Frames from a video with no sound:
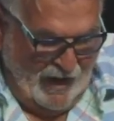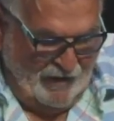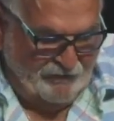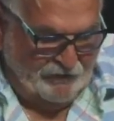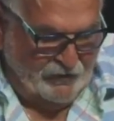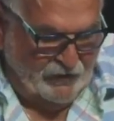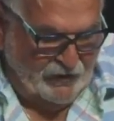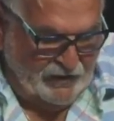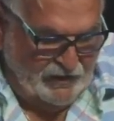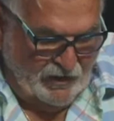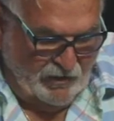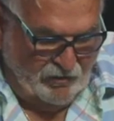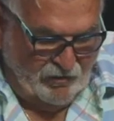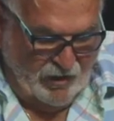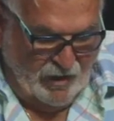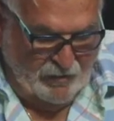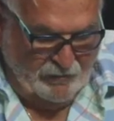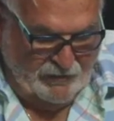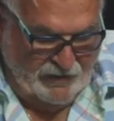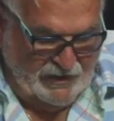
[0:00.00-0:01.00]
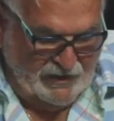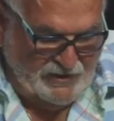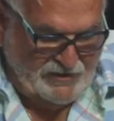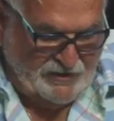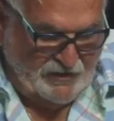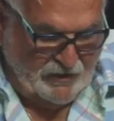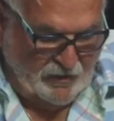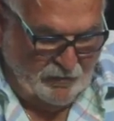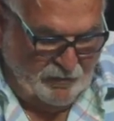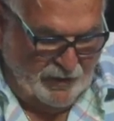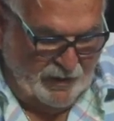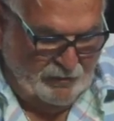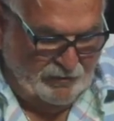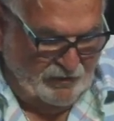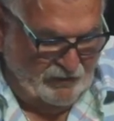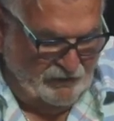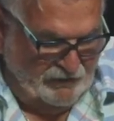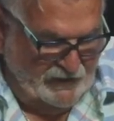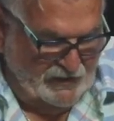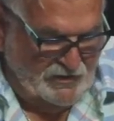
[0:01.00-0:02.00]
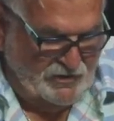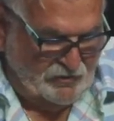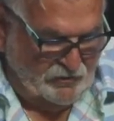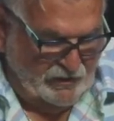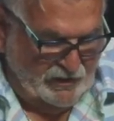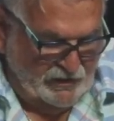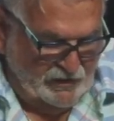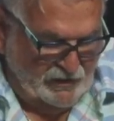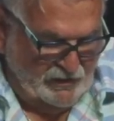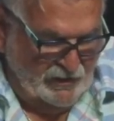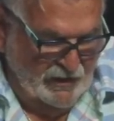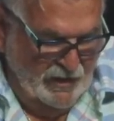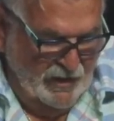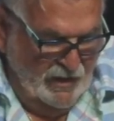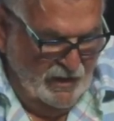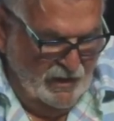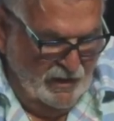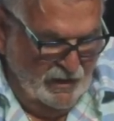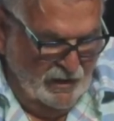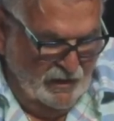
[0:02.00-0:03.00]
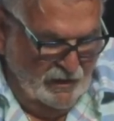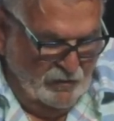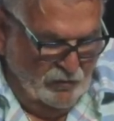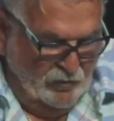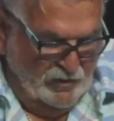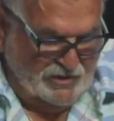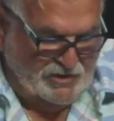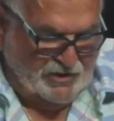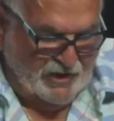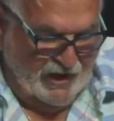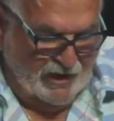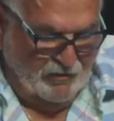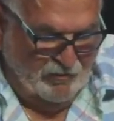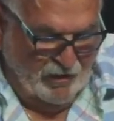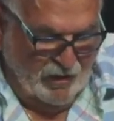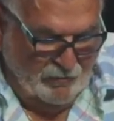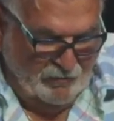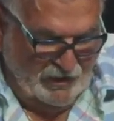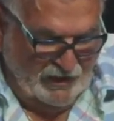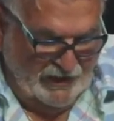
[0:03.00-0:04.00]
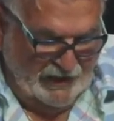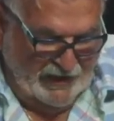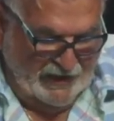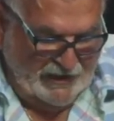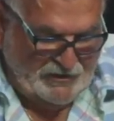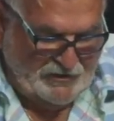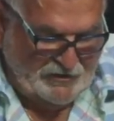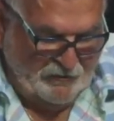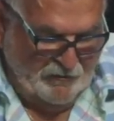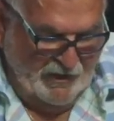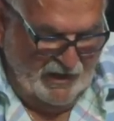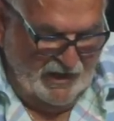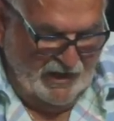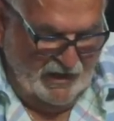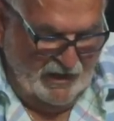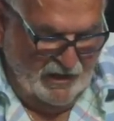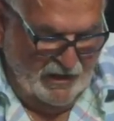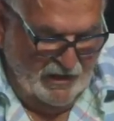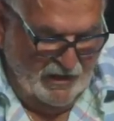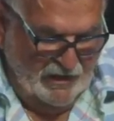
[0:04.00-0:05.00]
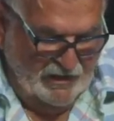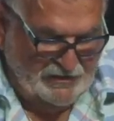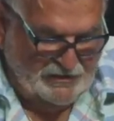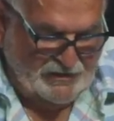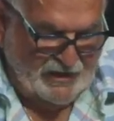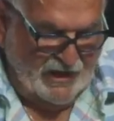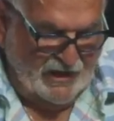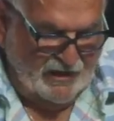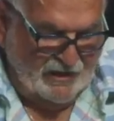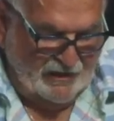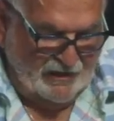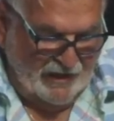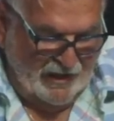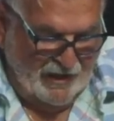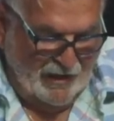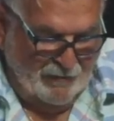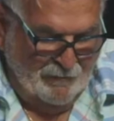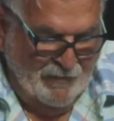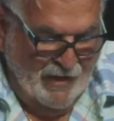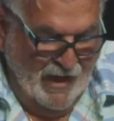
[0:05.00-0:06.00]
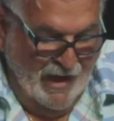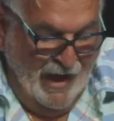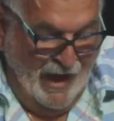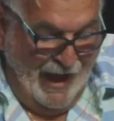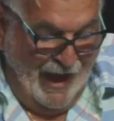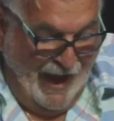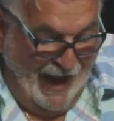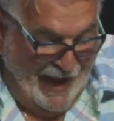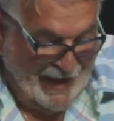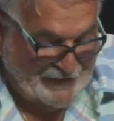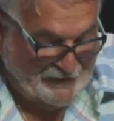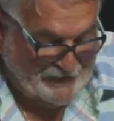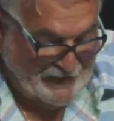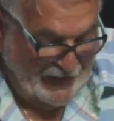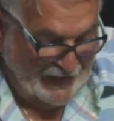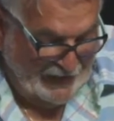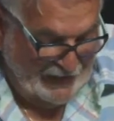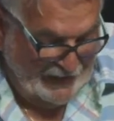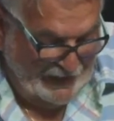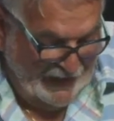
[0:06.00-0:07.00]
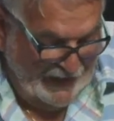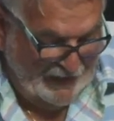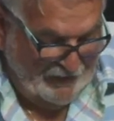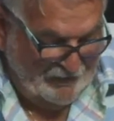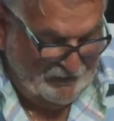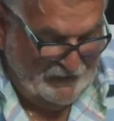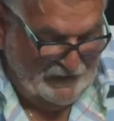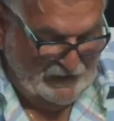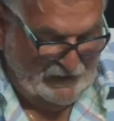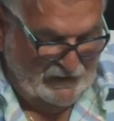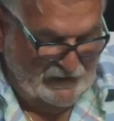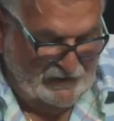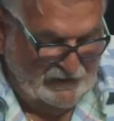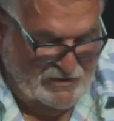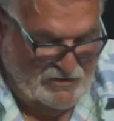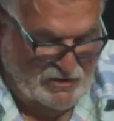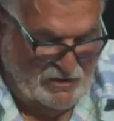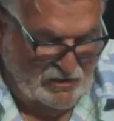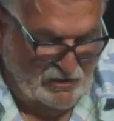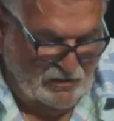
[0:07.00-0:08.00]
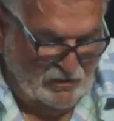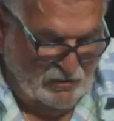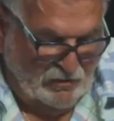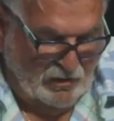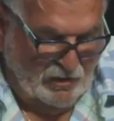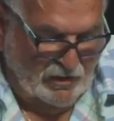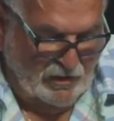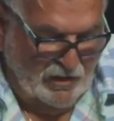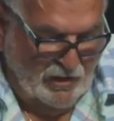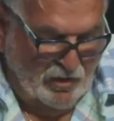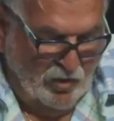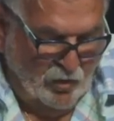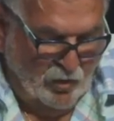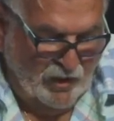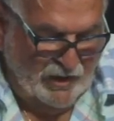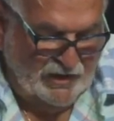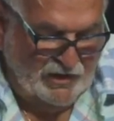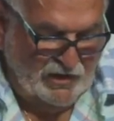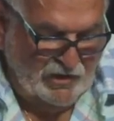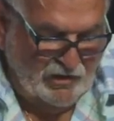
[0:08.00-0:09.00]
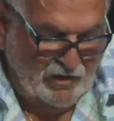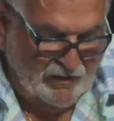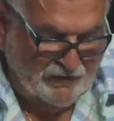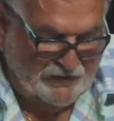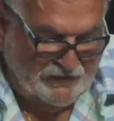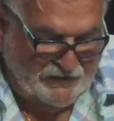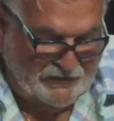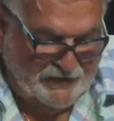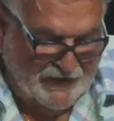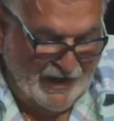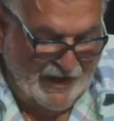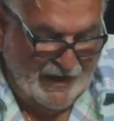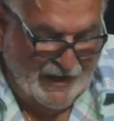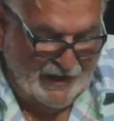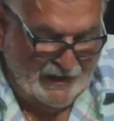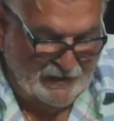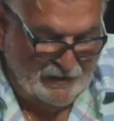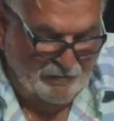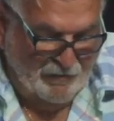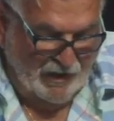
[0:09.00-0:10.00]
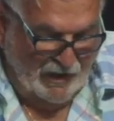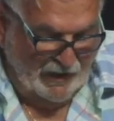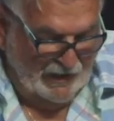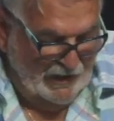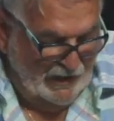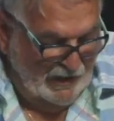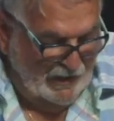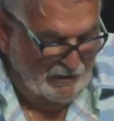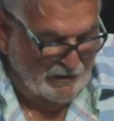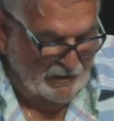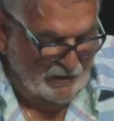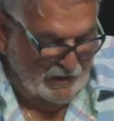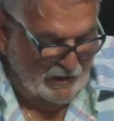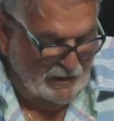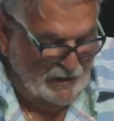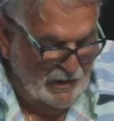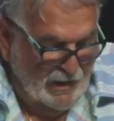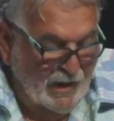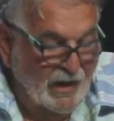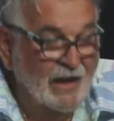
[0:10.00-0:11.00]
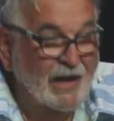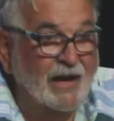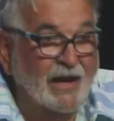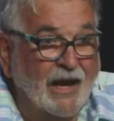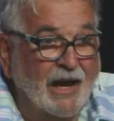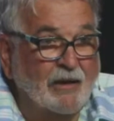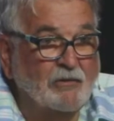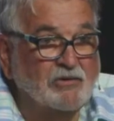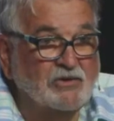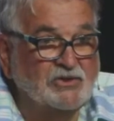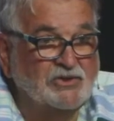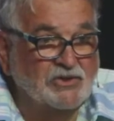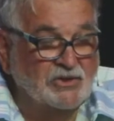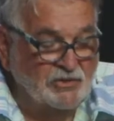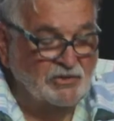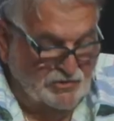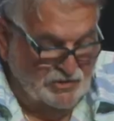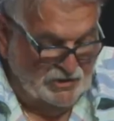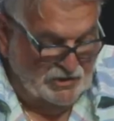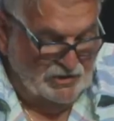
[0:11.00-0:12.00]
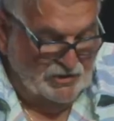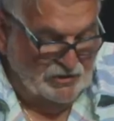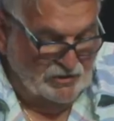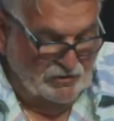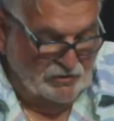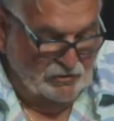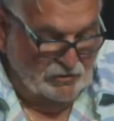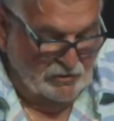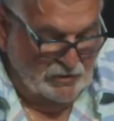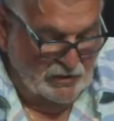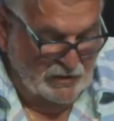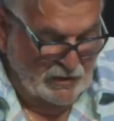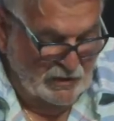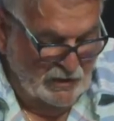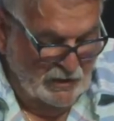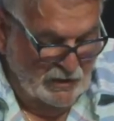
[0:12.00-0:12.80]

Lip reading: I've heard the grumblings of the people of Israel, which they grumble against me. Say to them, as I live, declares the Lord, what you have said in my hearing, I will do to you.